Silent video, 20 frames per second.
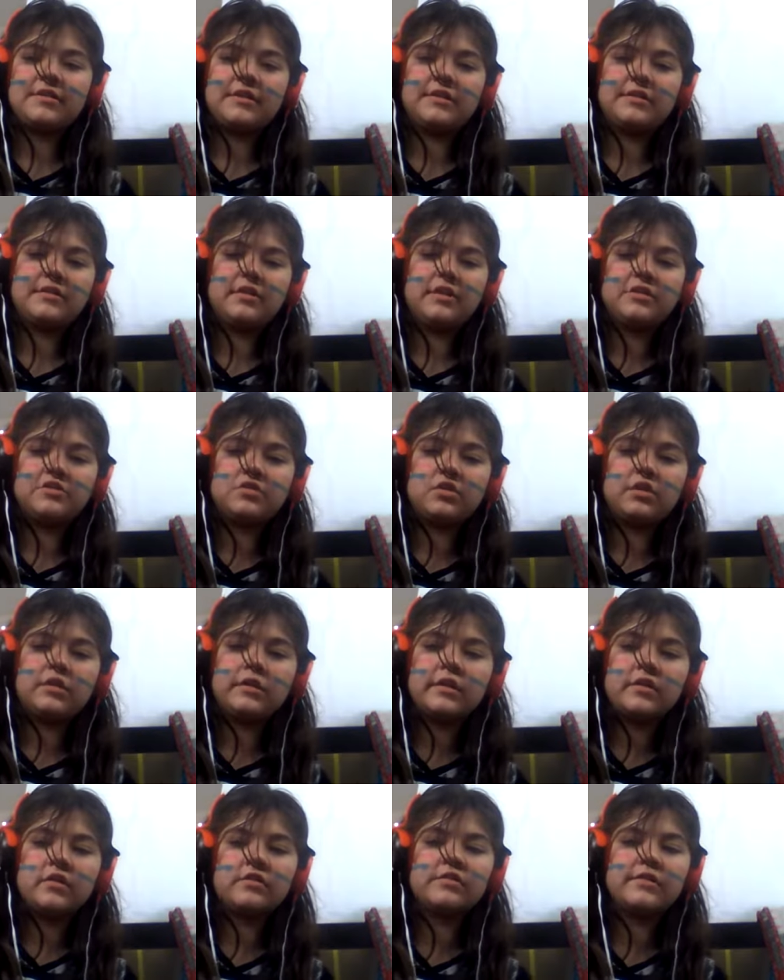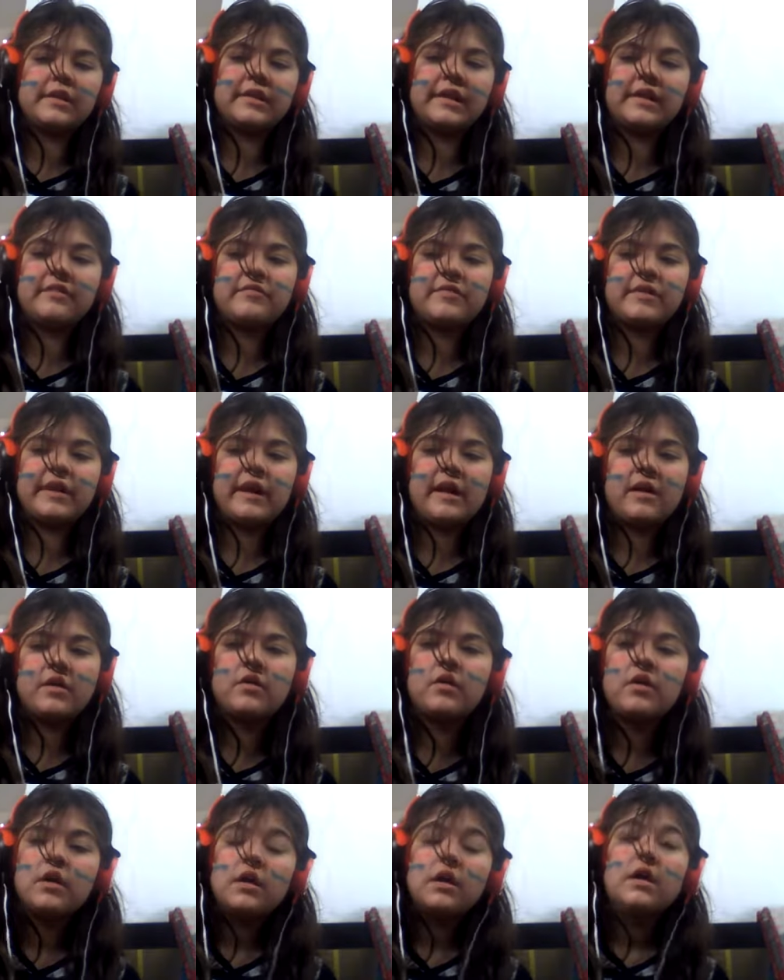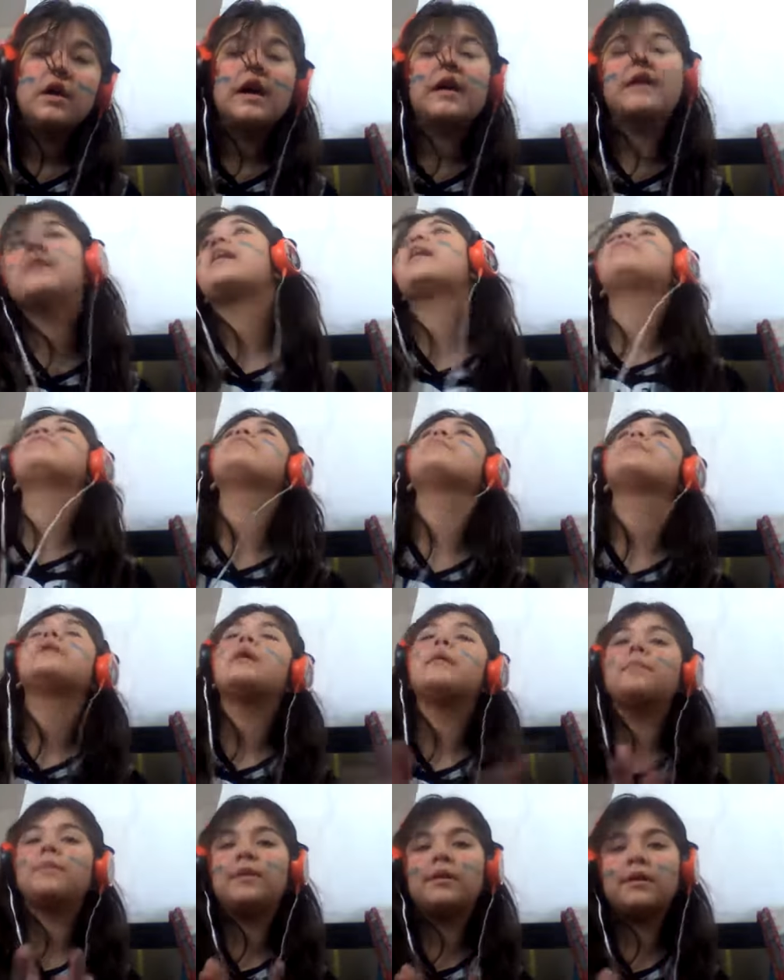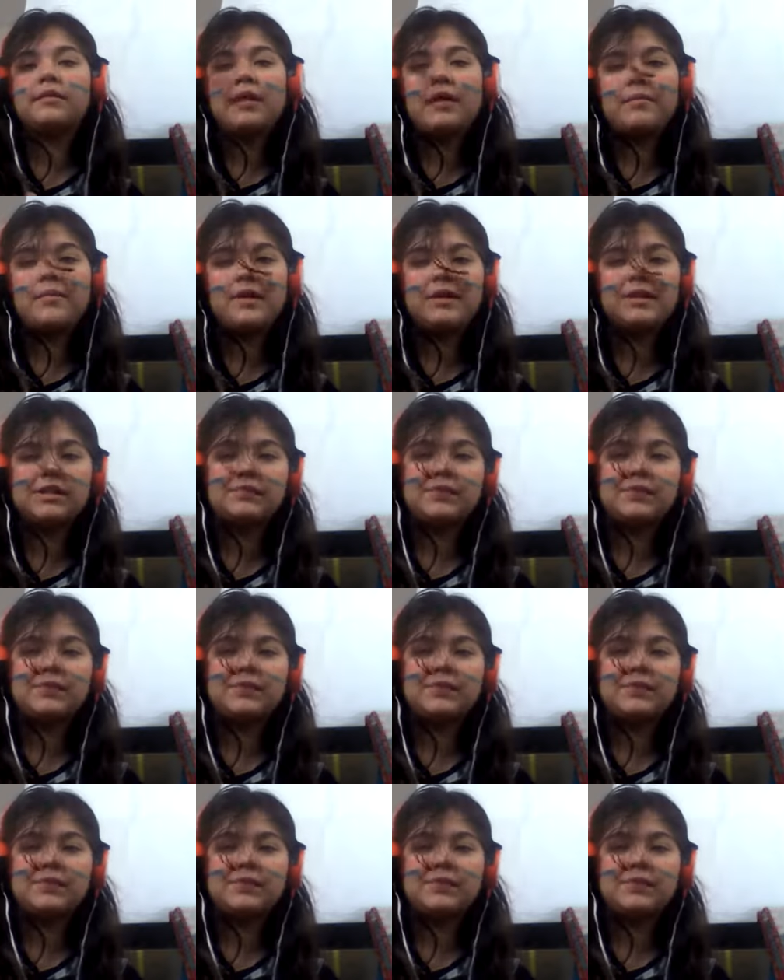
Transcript: This is a short little Sunday video. I know I haven't been uploading that much,